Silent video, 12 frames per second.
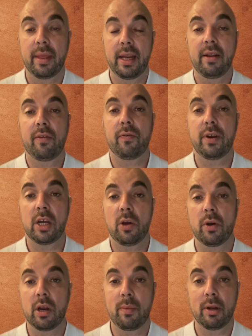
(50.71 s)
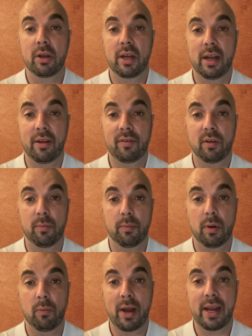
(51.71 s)
In this video, we're going to be looking at some
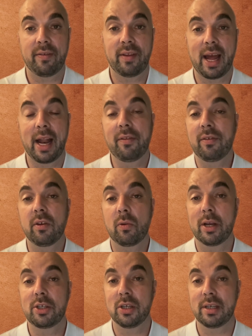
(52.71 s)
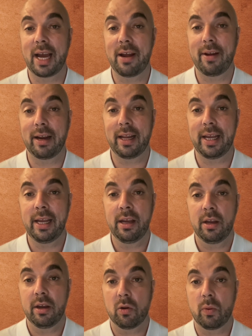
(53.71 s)
ways to answer the question directly,
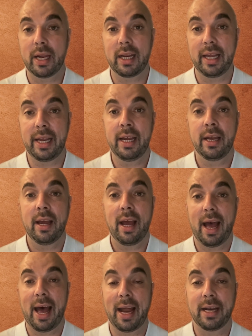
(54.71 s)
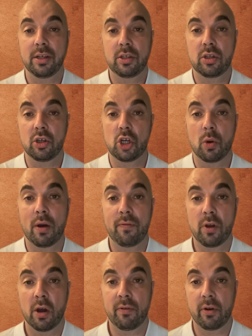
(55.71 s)
quickly, and to show
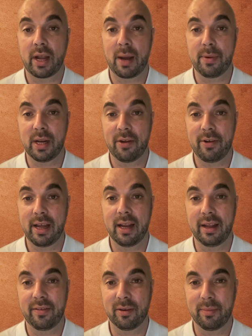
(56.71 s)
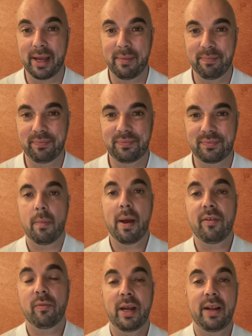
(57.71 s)
off your vocabulary a little bit. The
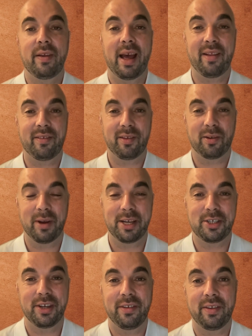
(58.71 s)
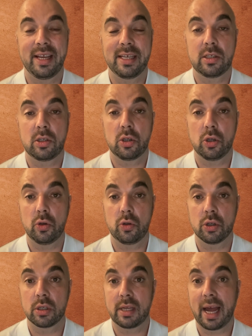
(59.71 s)
best way to answer the questions is to
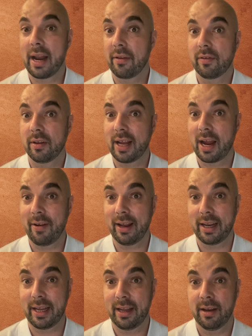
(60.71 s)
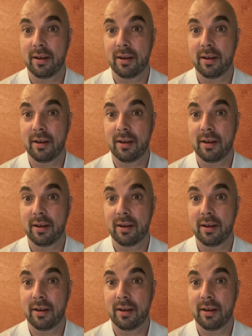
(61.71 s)
just answer directly.